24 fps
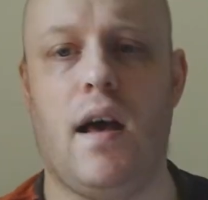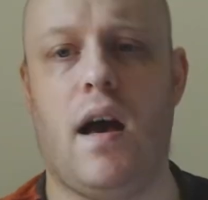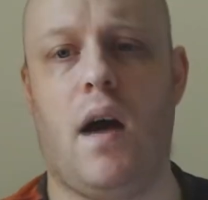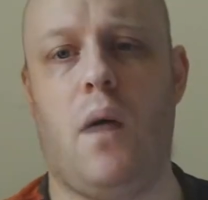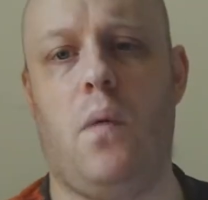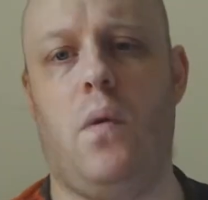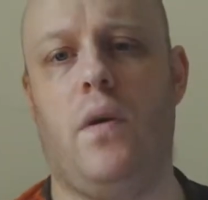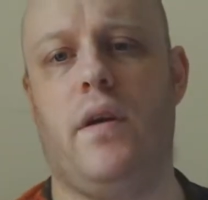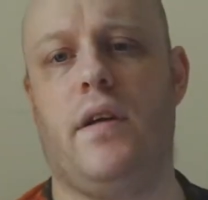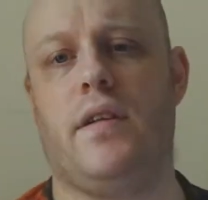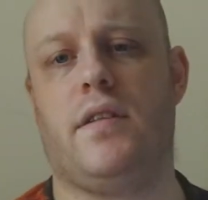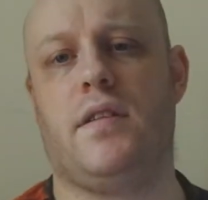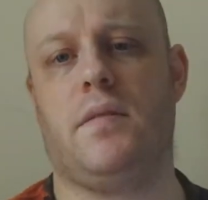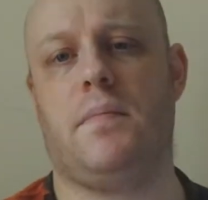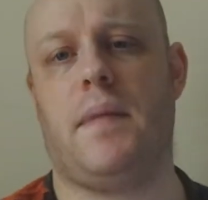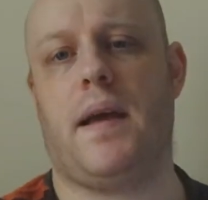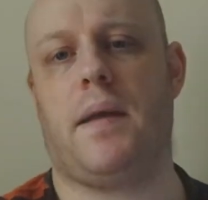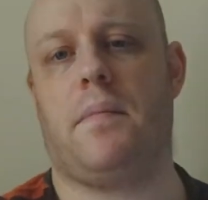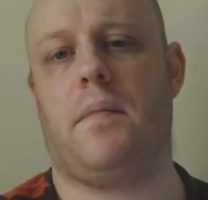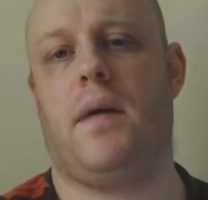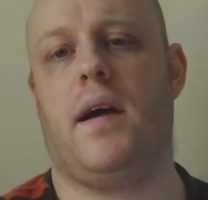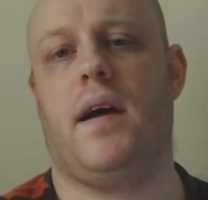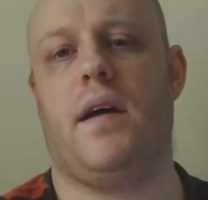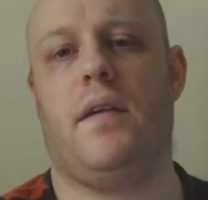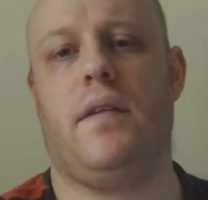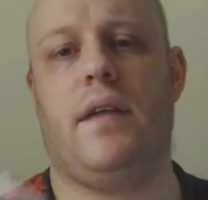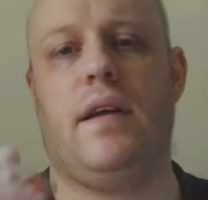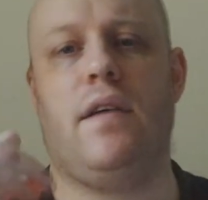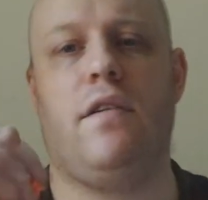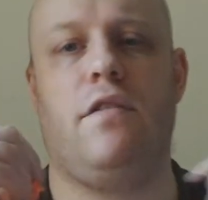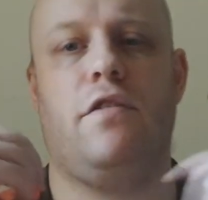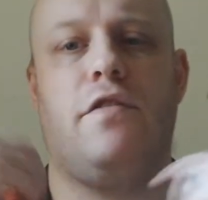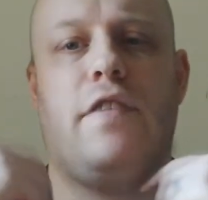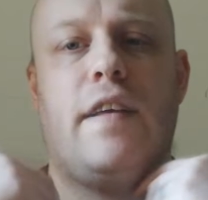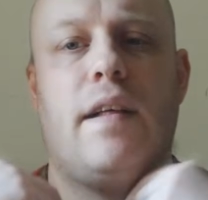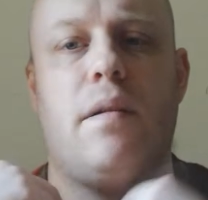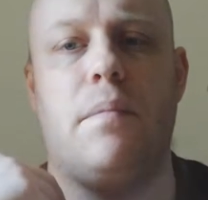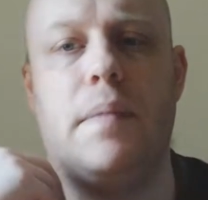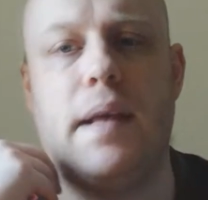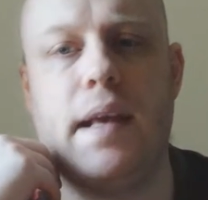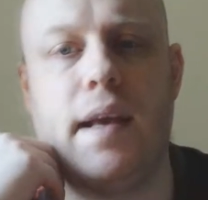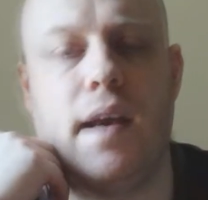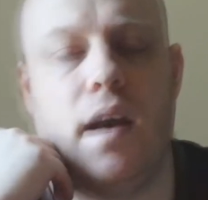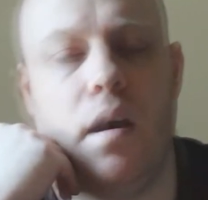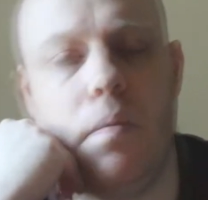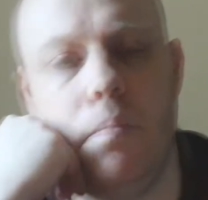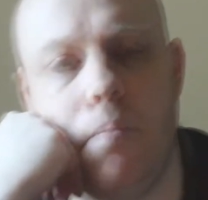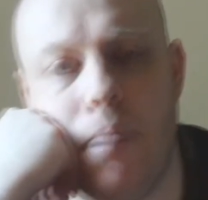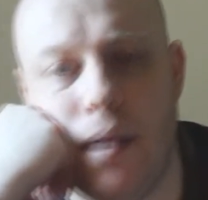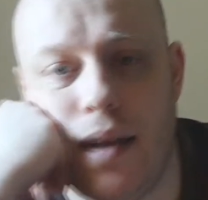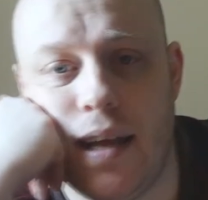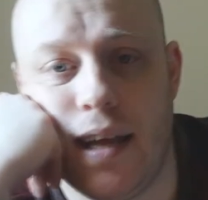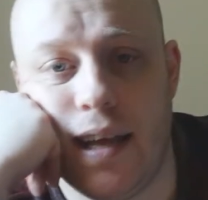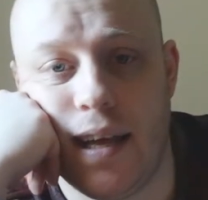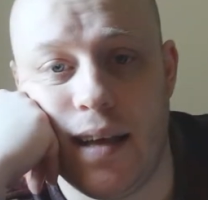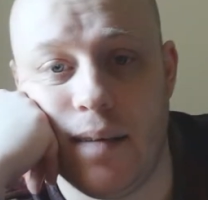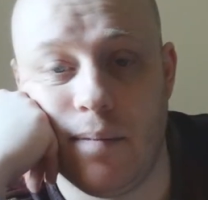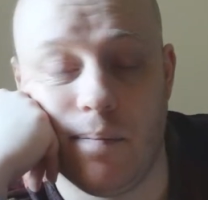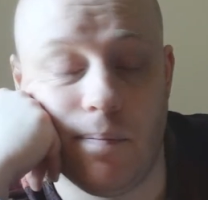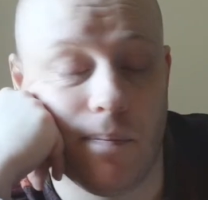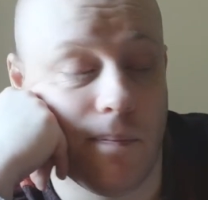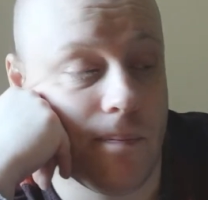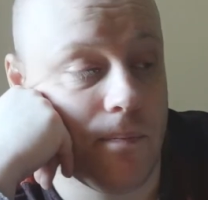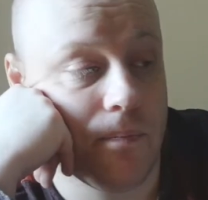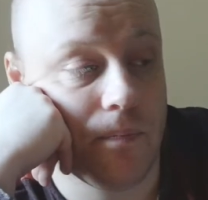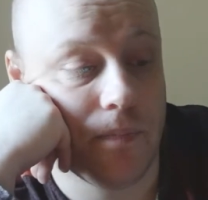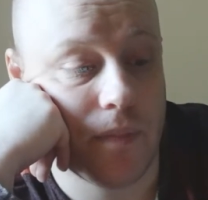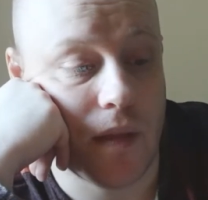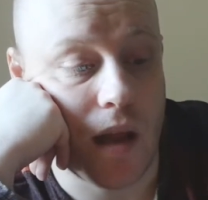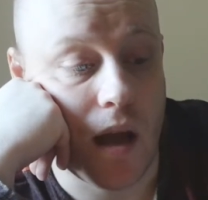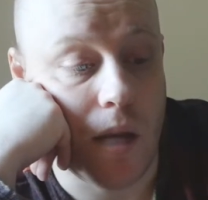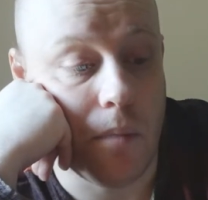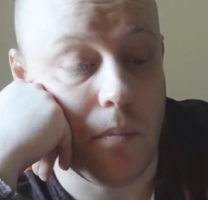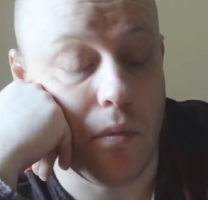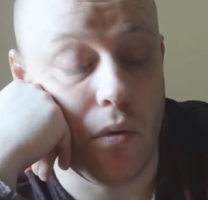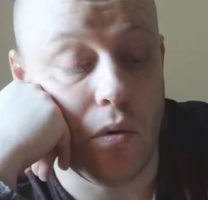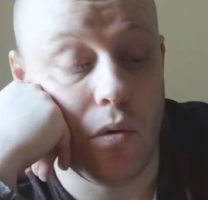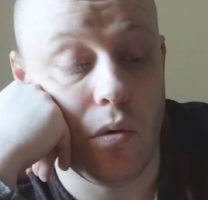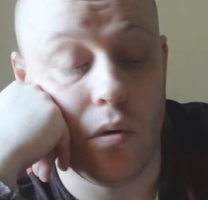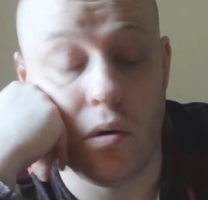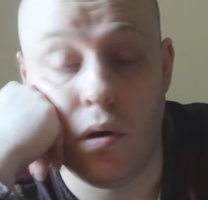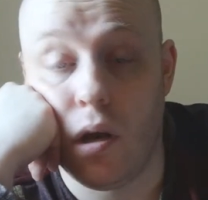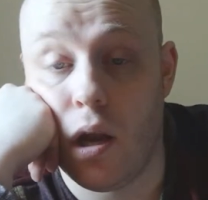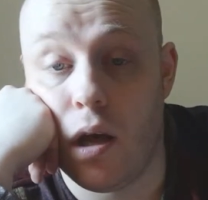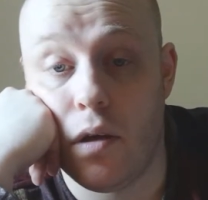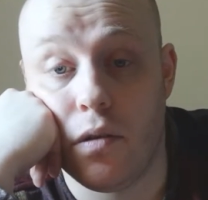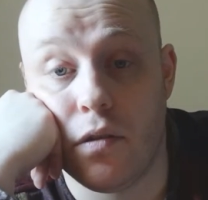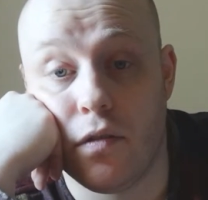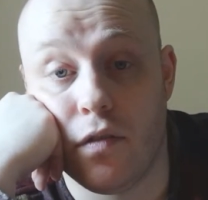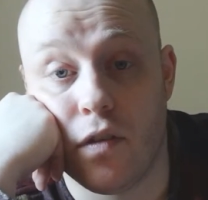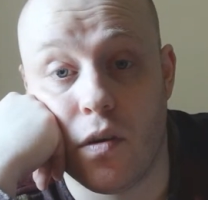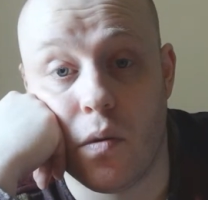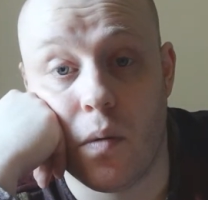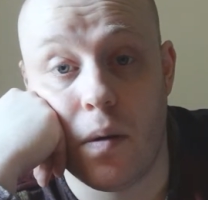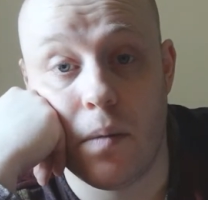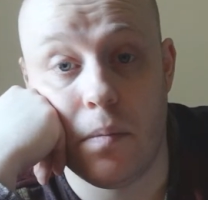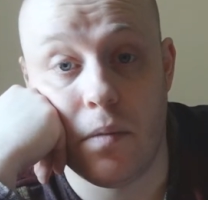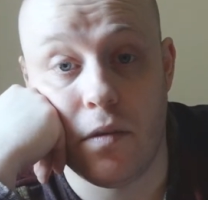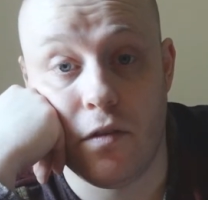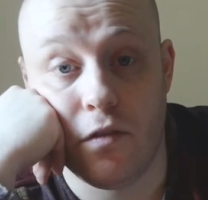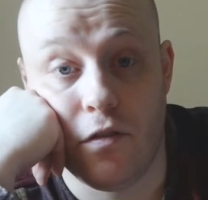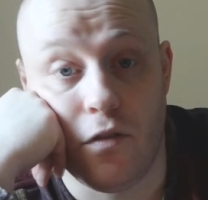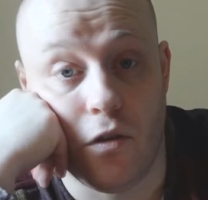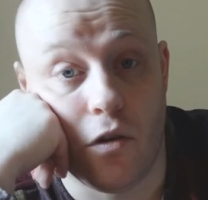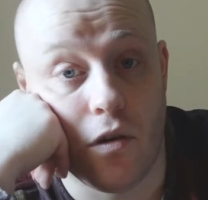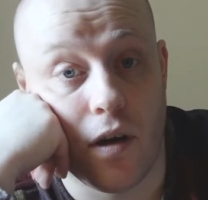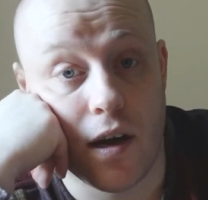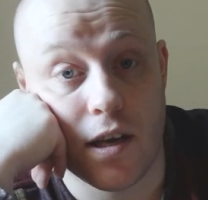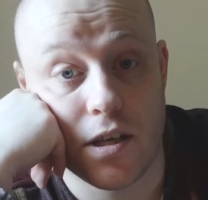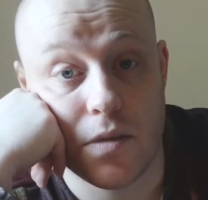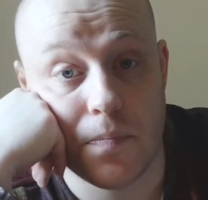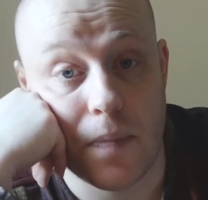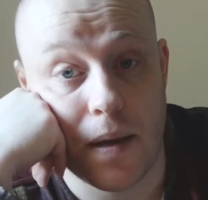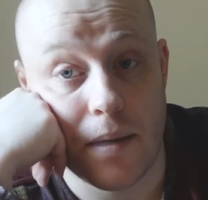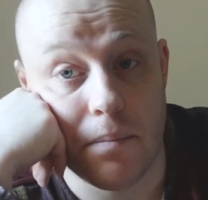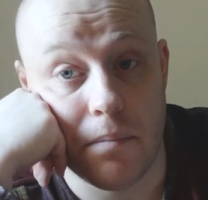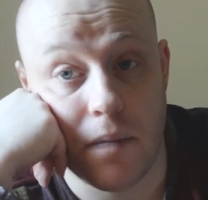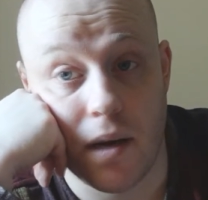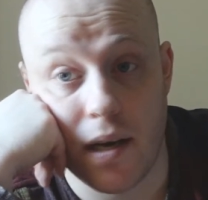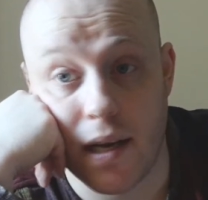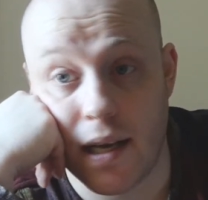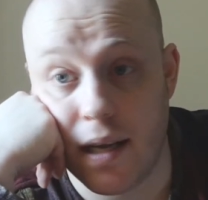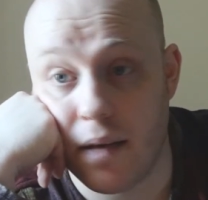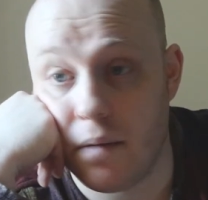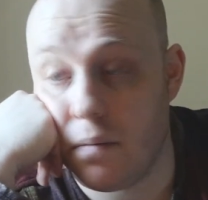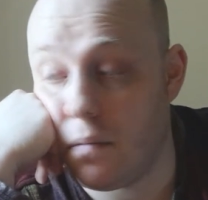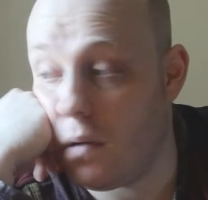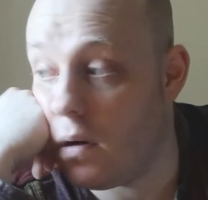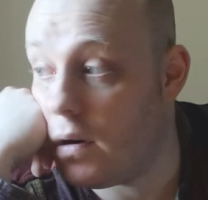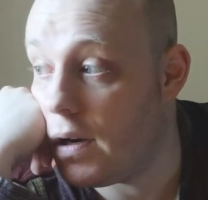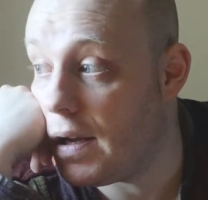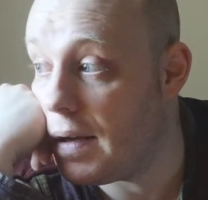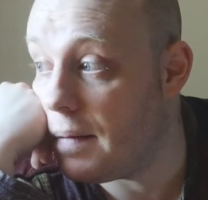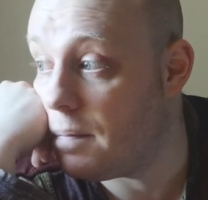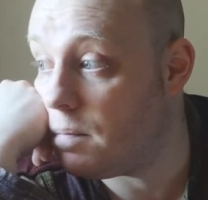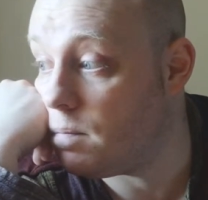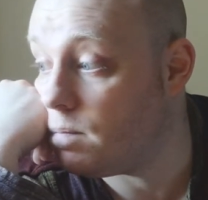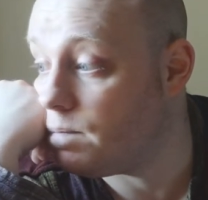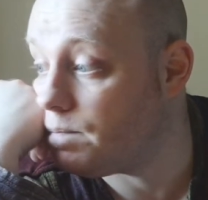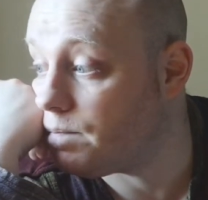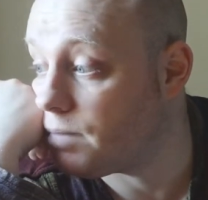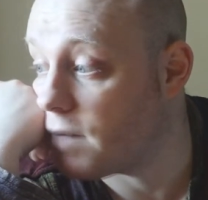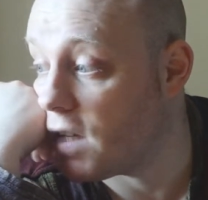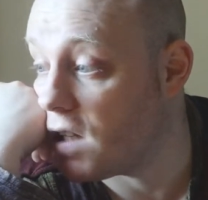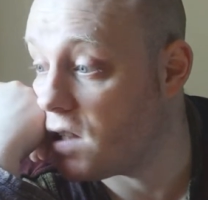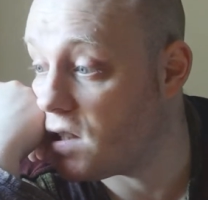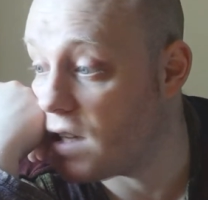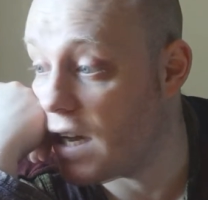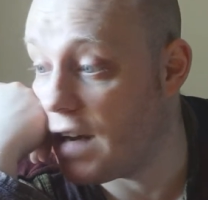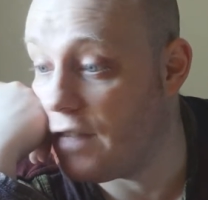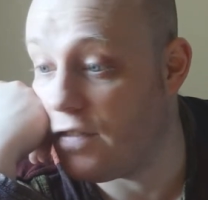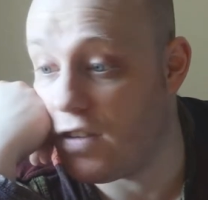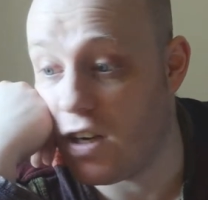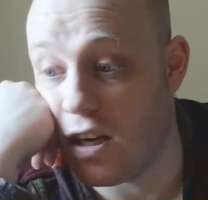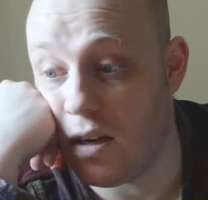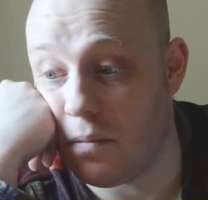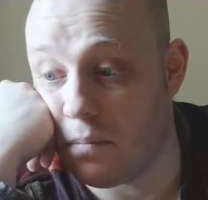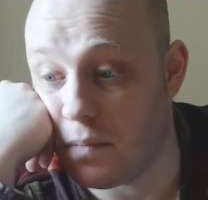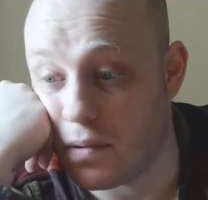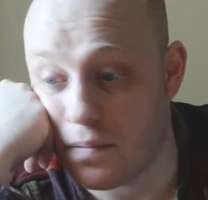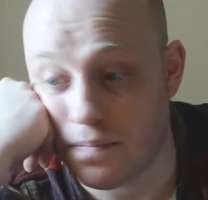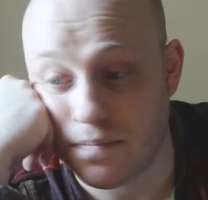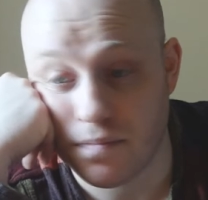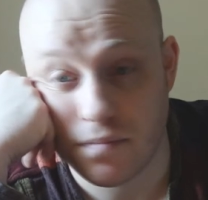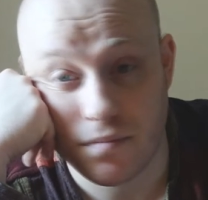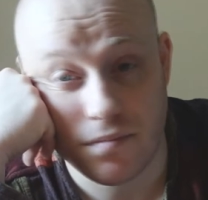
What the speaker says: I wanted to make my own little filming company. I bought loads of equipment for it. I spent money on it. I saved up.